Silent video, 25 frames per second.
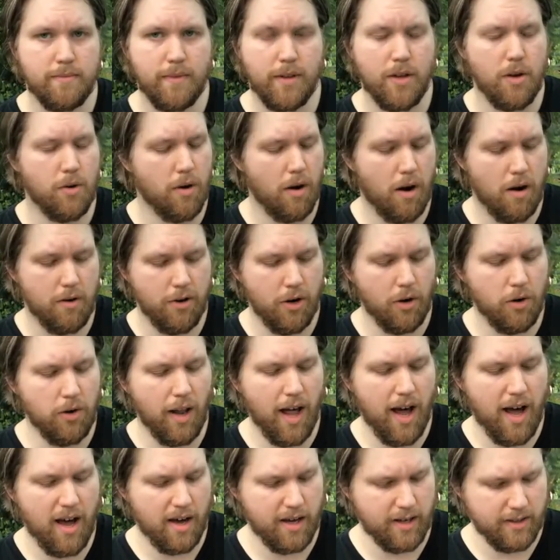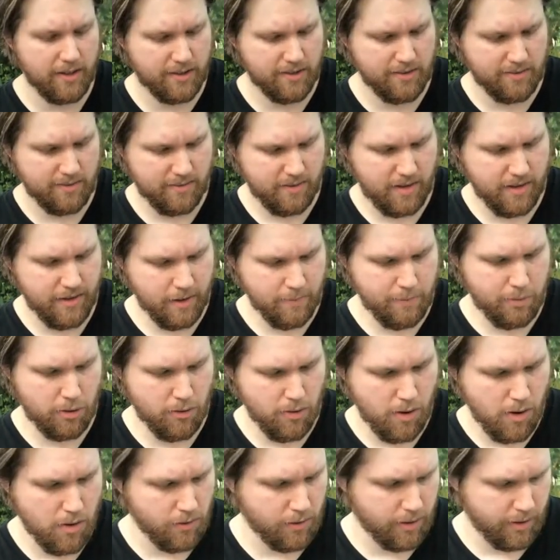There are no lies in the
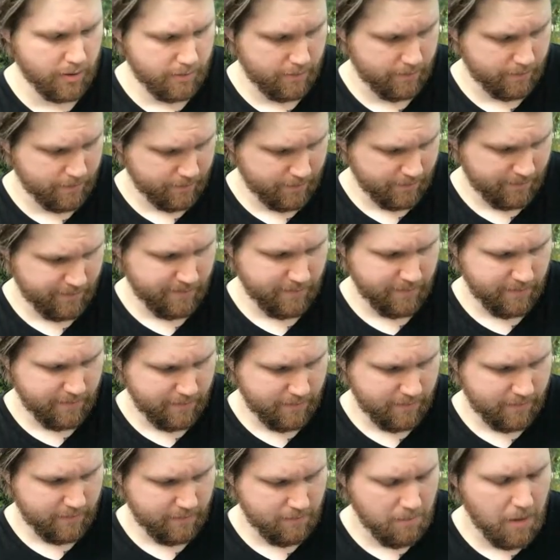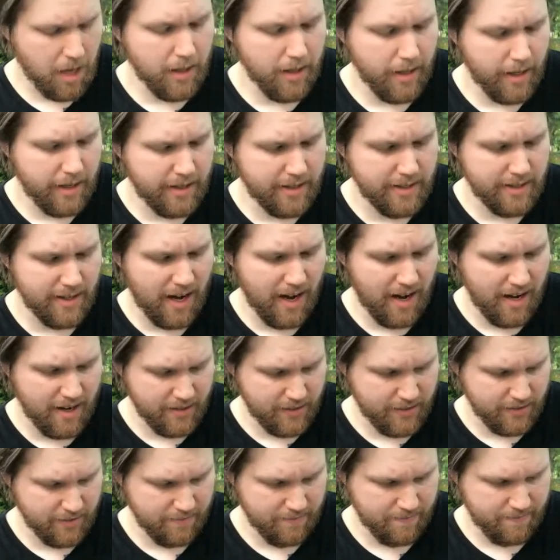Baroque, my lady's
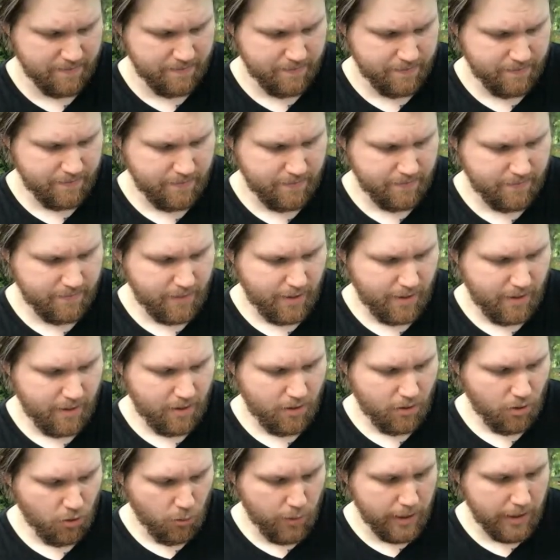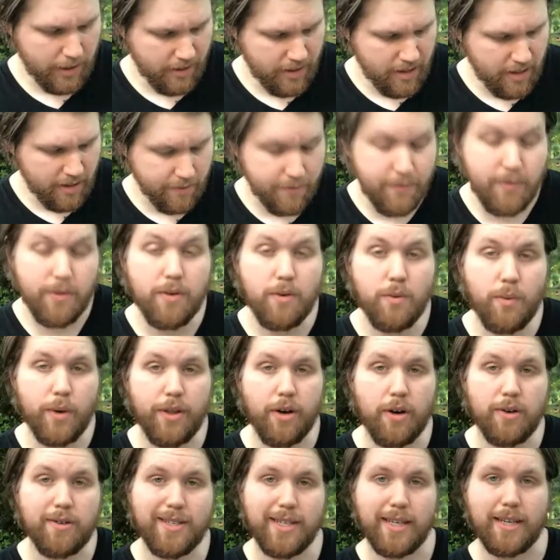eyes. We leave
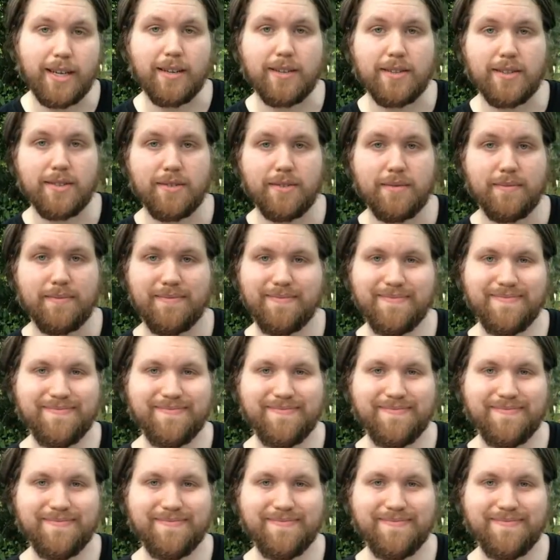with our tickets.